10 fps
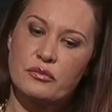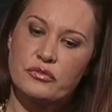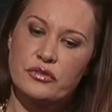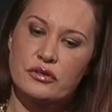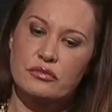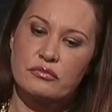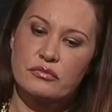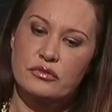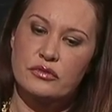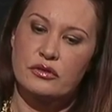the,
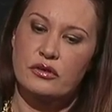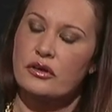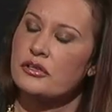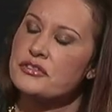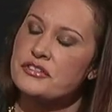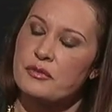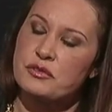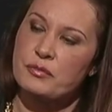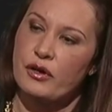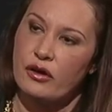the
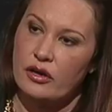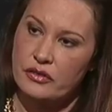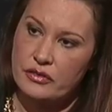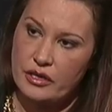concept behind